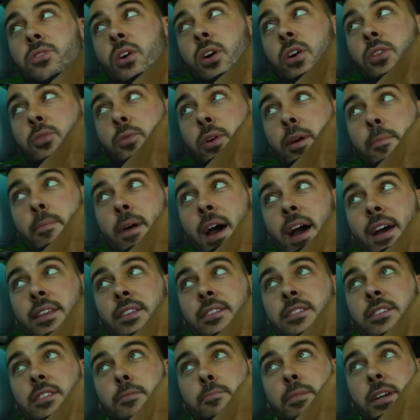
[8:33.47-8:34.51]
all the way back.
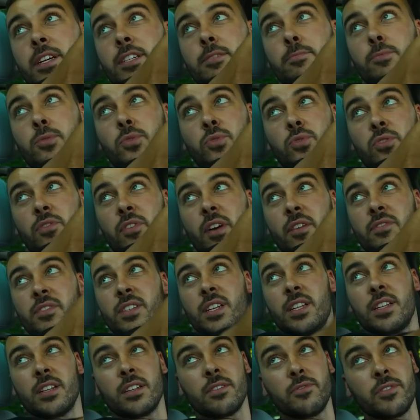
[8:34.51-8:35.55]
This is the biggest moon roof I've
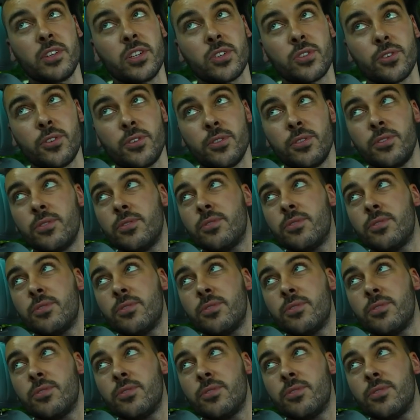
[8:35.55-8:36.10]
seen in a vehicle.